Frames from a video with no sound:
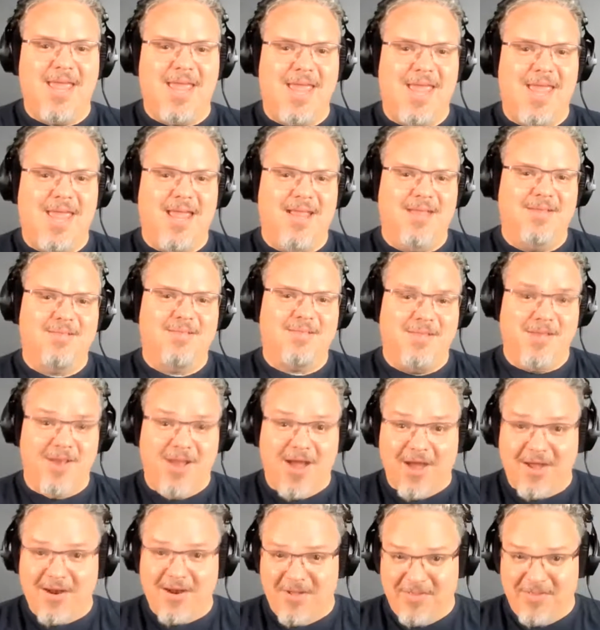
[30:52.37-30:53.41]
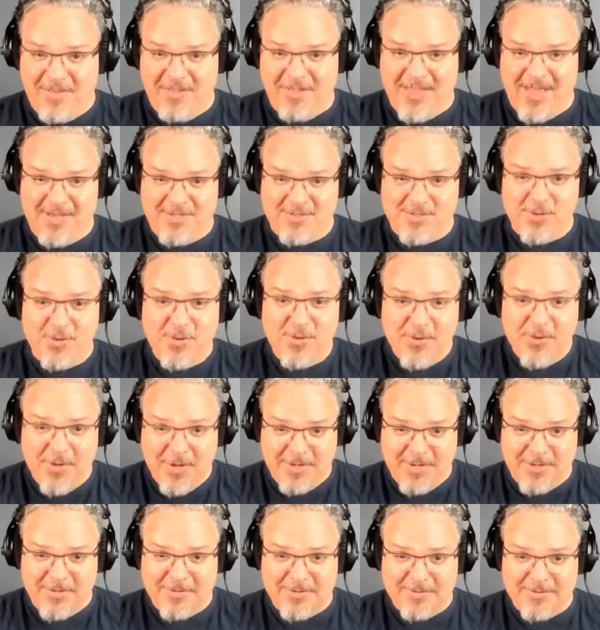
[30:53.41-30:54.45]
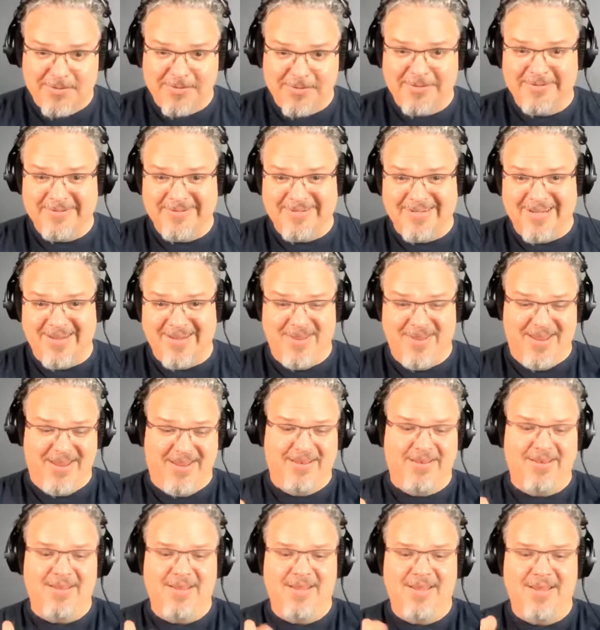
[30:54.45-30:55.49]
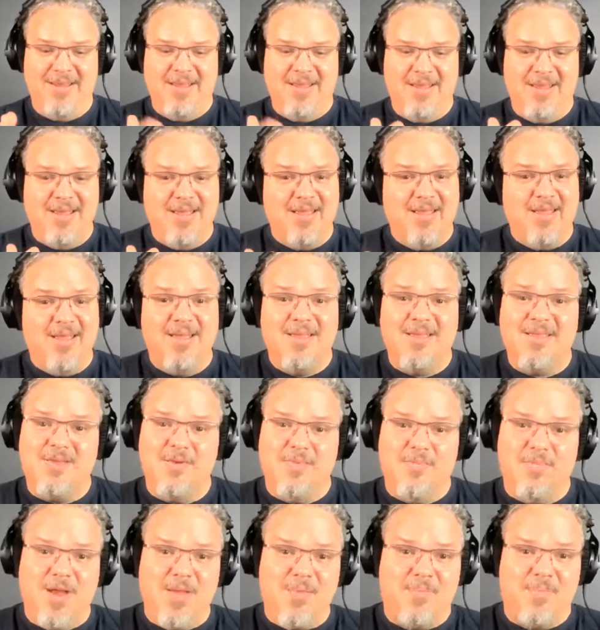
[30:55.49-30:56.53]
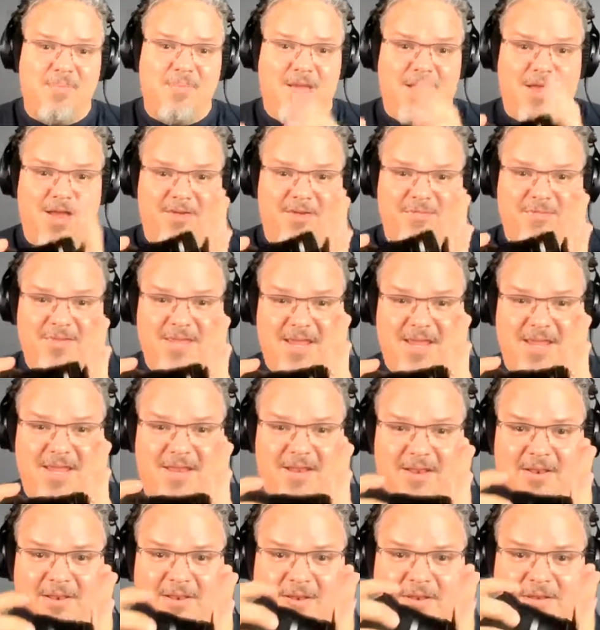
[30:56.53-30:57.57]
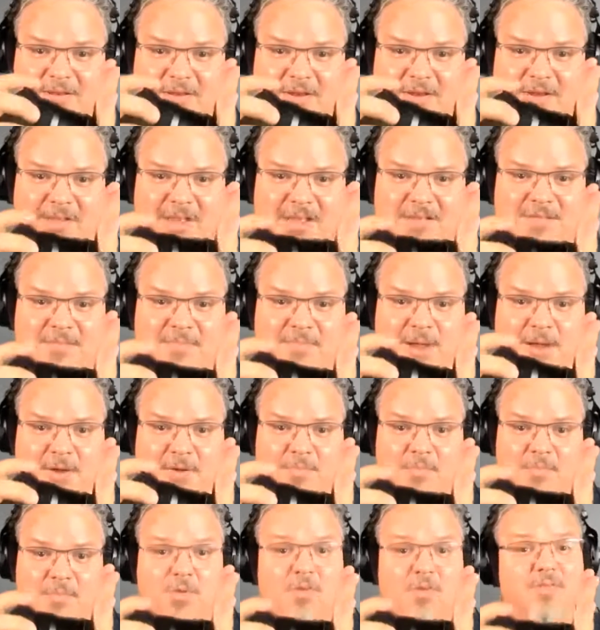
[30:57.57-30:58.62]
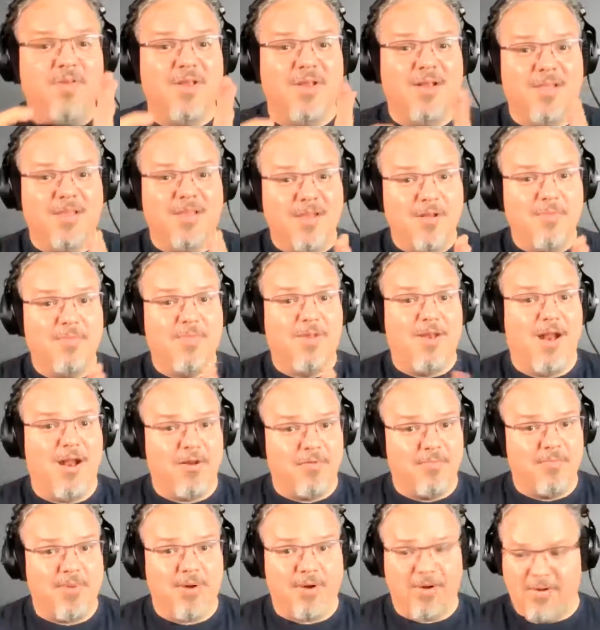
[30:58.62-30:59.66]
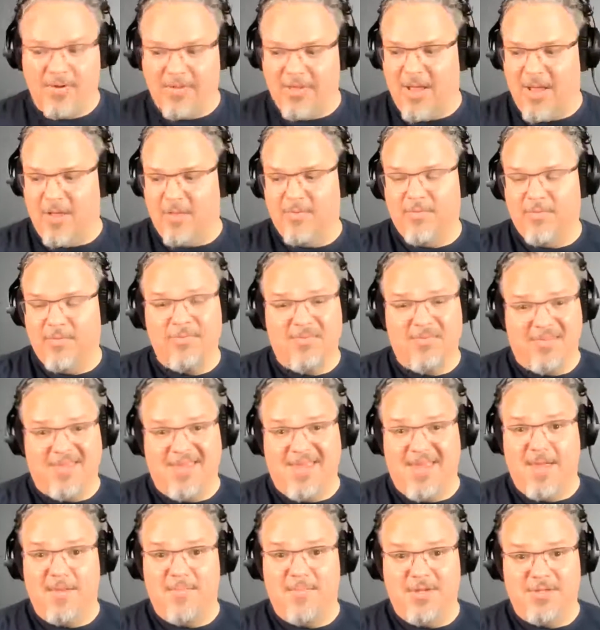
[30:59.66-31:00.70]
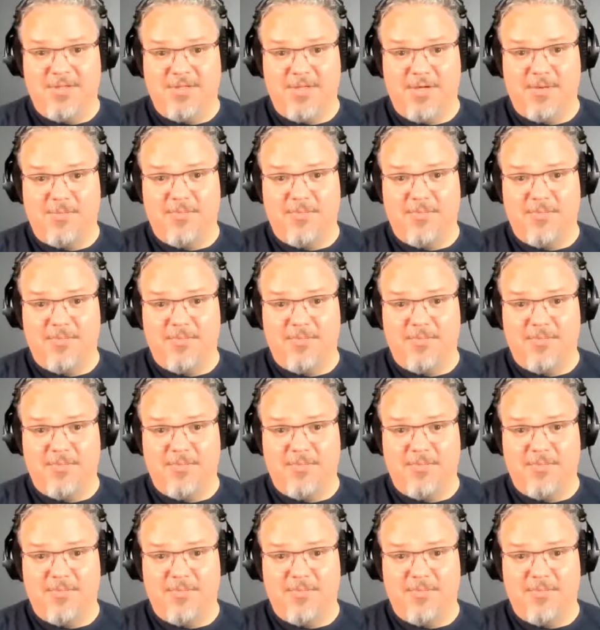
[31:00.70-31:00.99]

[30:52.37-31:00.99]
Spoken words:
and not on the lens hood, I mean, you might have taken your lens mount and moved it a little bit out of parallel with the imaging